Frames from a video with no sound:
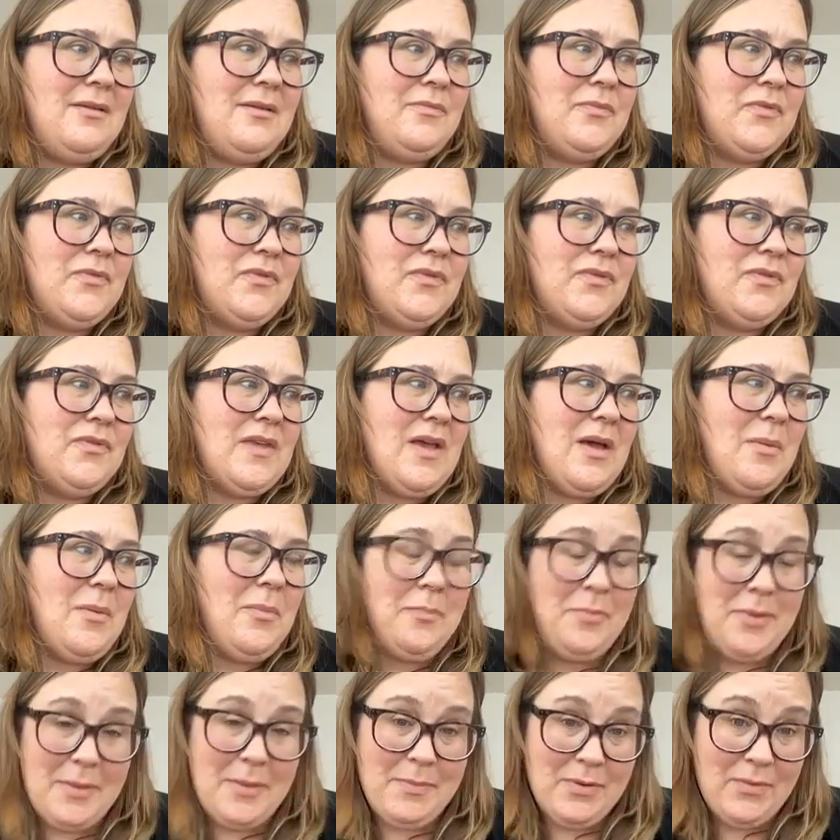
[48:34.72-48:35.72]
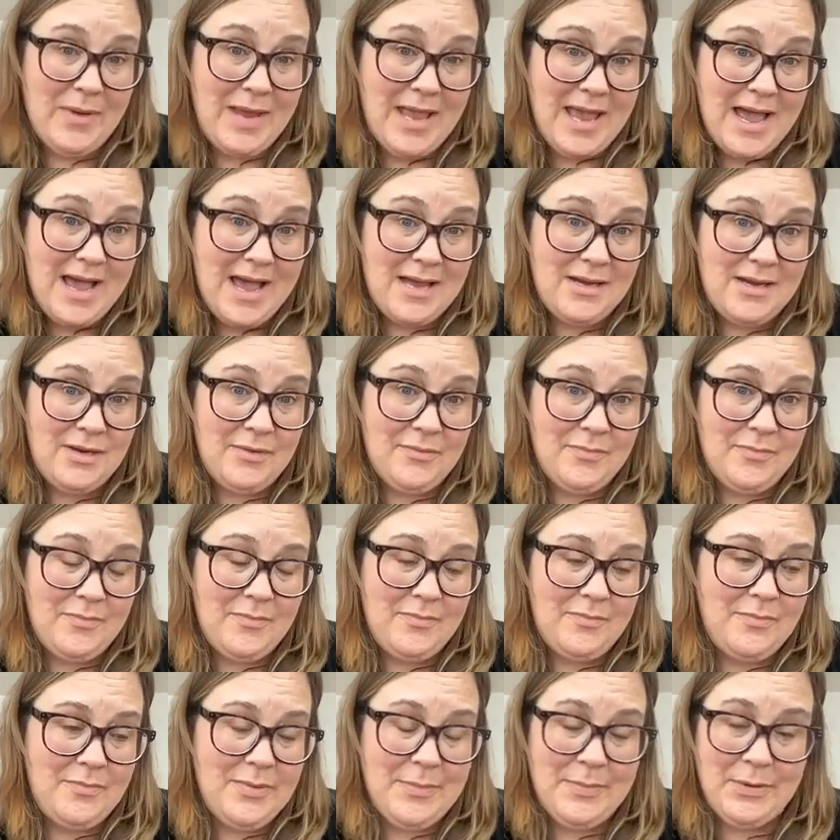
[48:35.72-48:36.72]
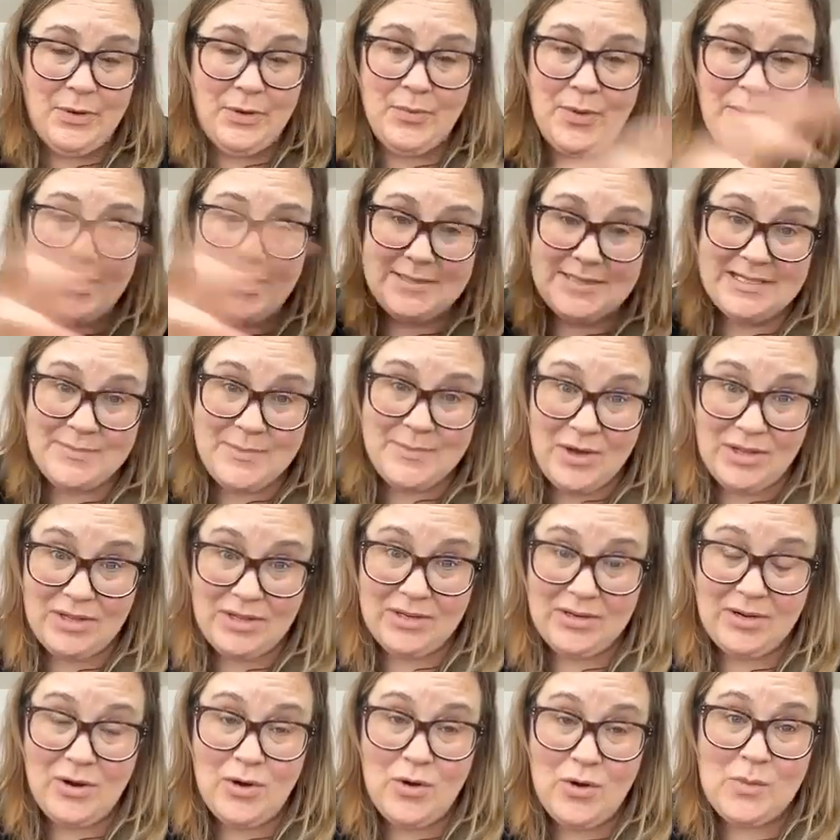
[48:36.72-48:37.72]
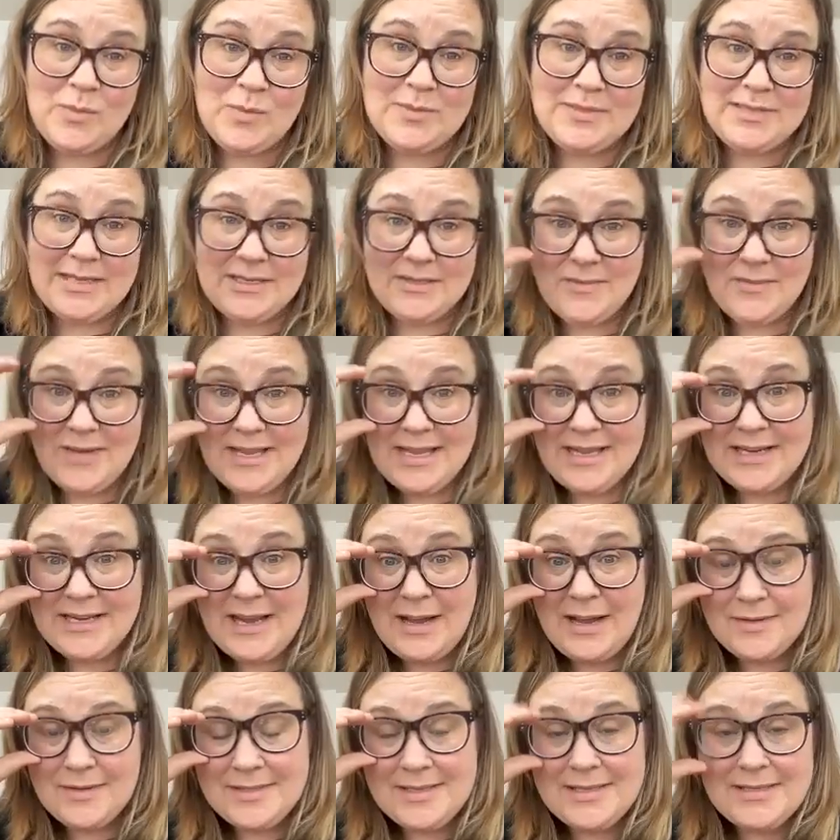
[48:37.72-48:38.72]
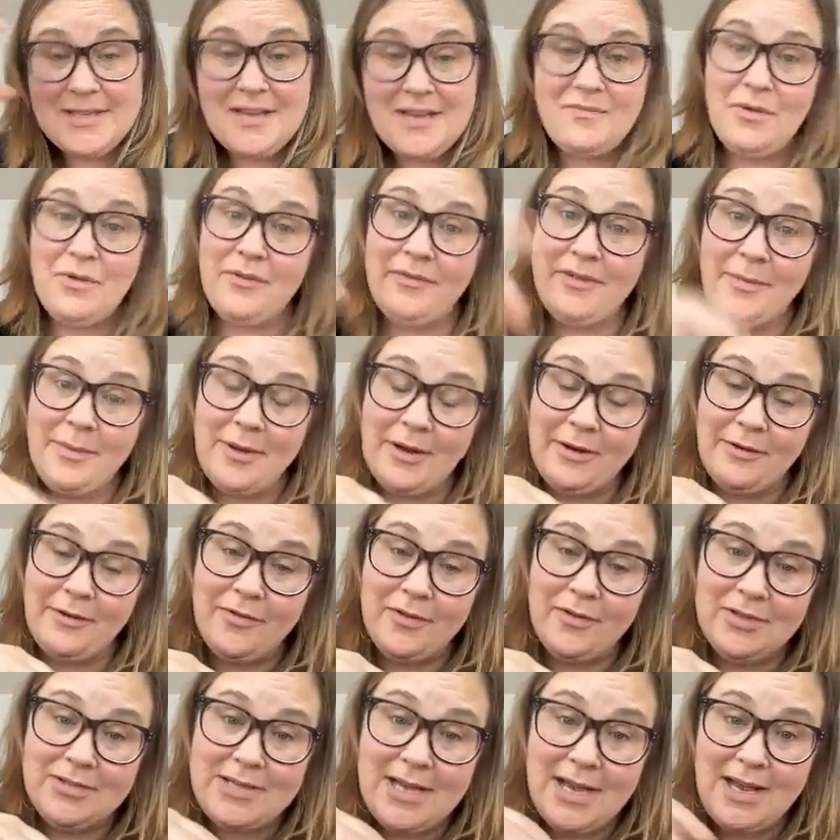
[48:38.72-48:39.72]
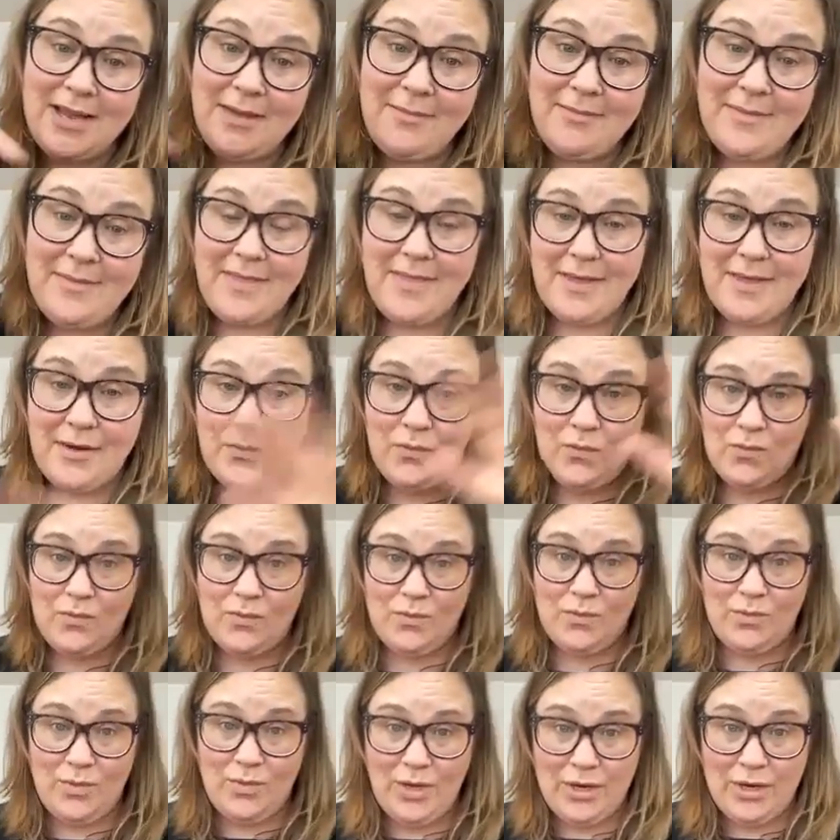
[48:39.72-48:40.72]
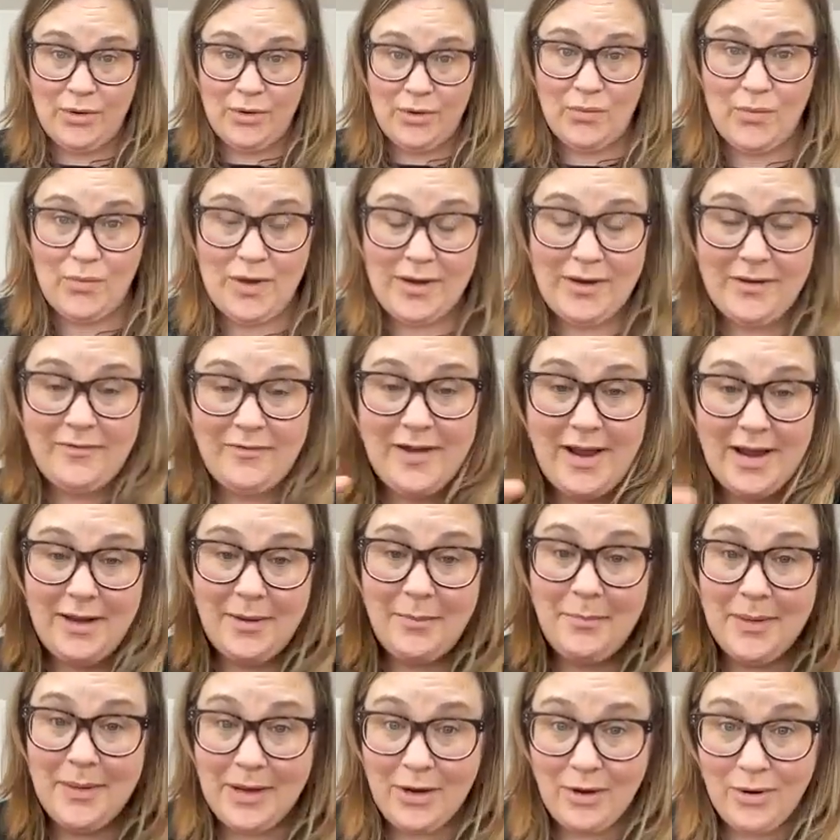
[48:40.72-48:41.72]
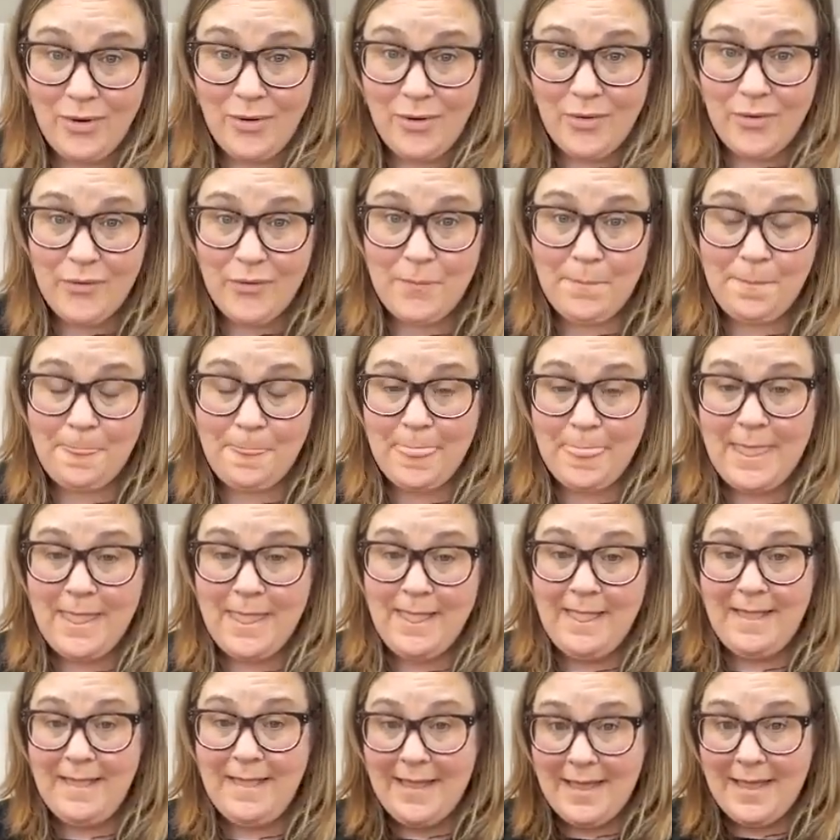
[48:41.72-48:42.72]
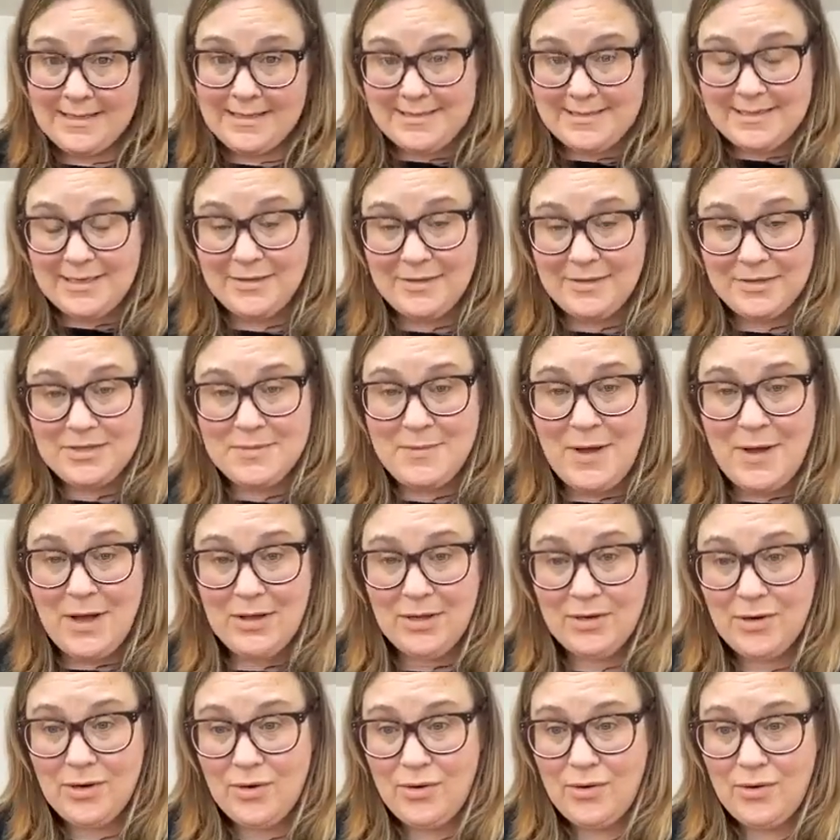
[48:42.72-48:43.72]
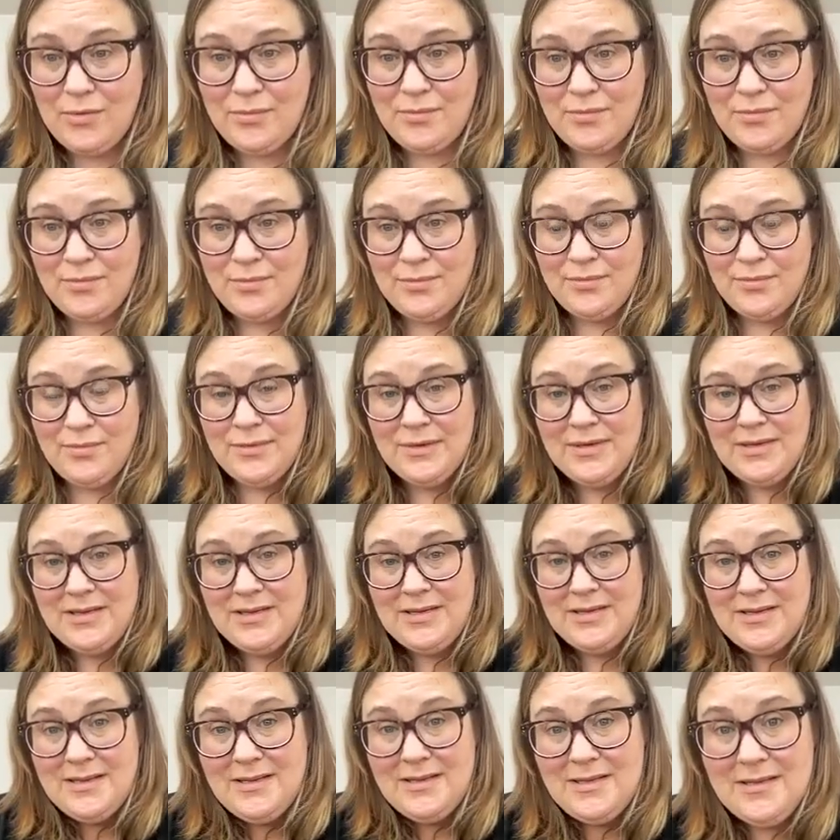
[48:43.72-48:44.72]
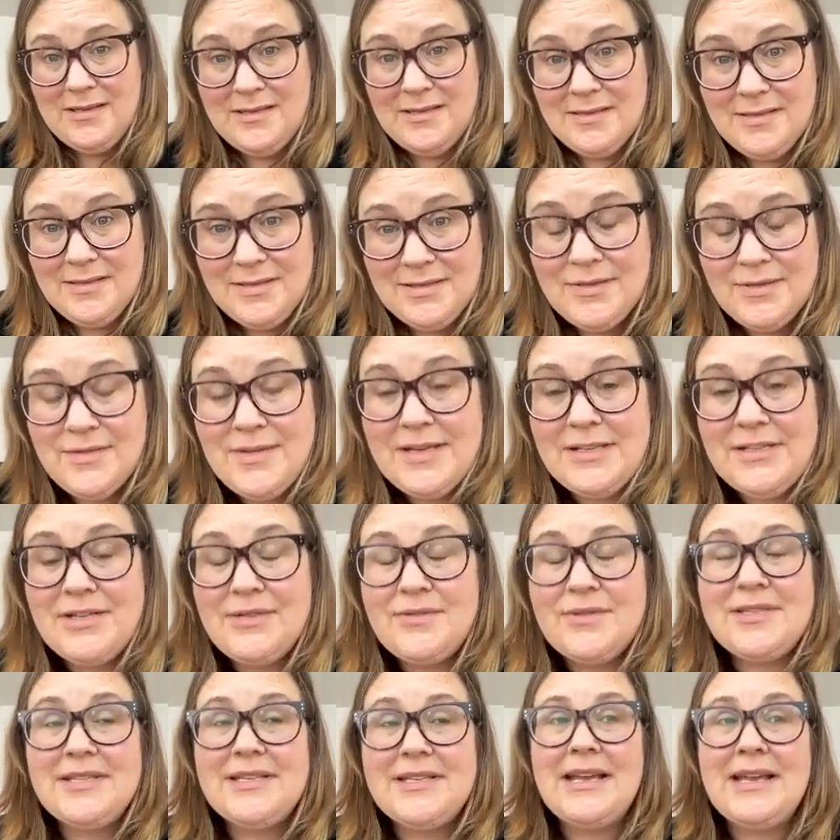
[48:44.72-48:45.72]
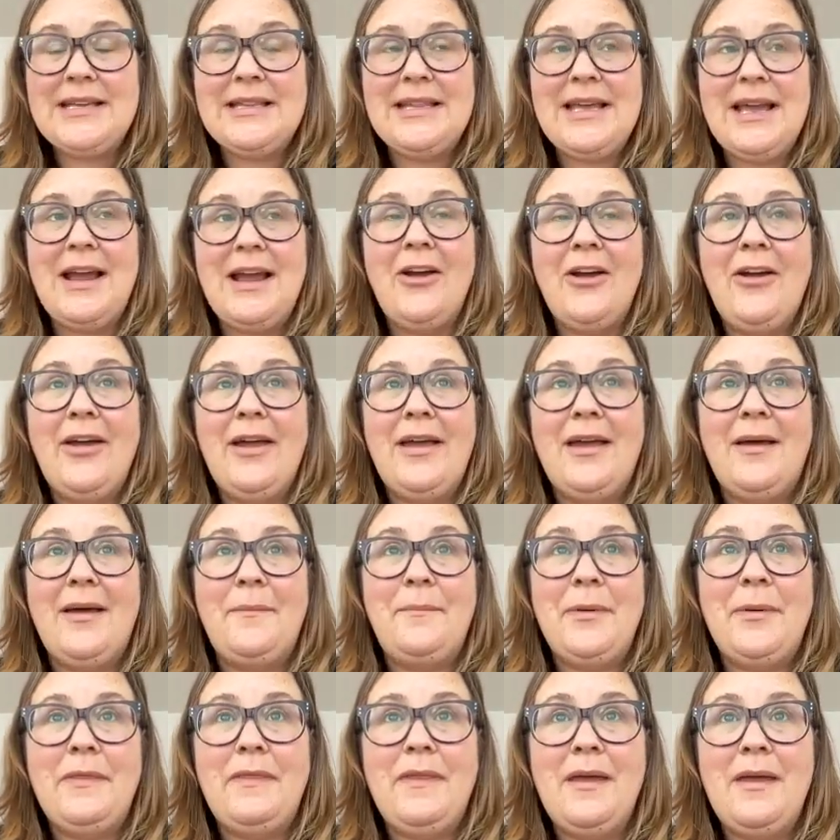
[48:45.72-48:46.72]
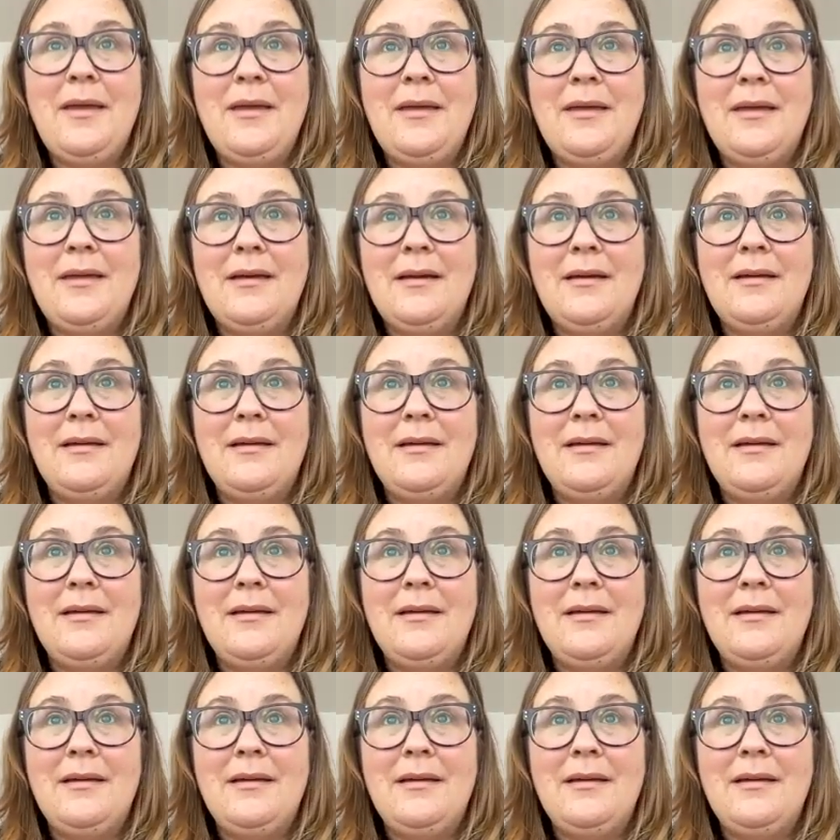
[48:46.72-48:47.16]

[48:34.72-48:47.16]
Some people we had people who bought smaller homes as weekend houses have moved up here full time and then, you know, want to find a bigger home and sell their smaller home. So they do stay in the area, but there